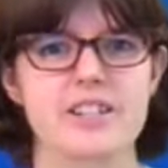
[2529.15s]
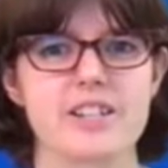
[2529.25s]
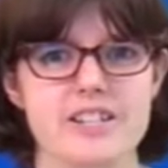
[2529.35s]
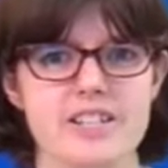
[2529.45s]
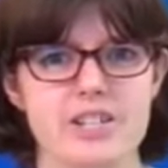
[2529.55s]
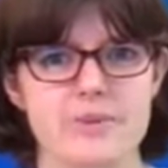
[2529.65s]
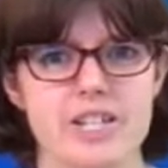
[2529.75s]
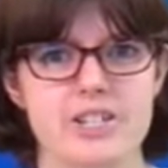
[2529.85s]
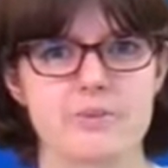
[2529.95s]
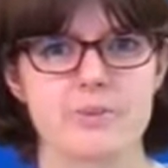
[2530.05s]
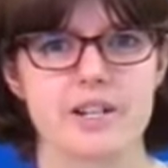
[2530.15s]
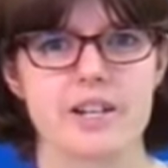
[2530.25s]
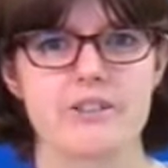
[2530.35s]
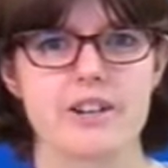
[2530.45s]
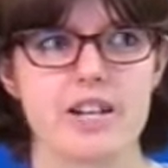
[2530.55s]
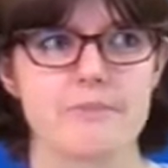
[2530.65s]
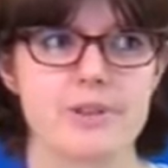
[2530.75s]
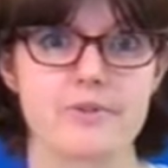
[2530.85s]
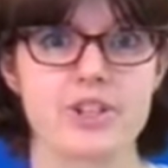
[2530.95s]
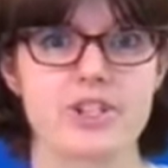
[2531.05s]
than in a situation where
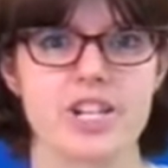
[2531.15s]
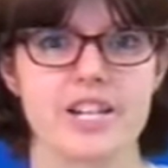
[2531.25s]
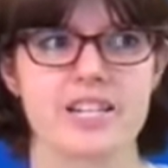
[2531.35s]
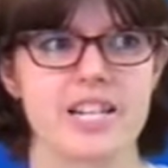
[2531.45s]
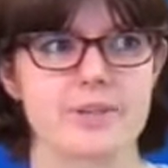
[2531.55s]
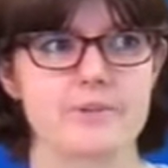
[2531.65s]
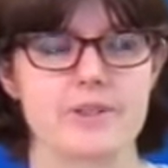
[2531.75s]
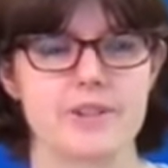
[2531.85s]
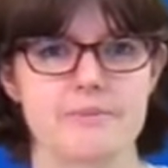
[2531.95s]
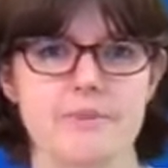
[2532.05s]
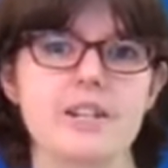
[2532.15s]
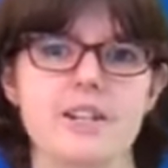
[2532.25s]
you've just shaken hands with a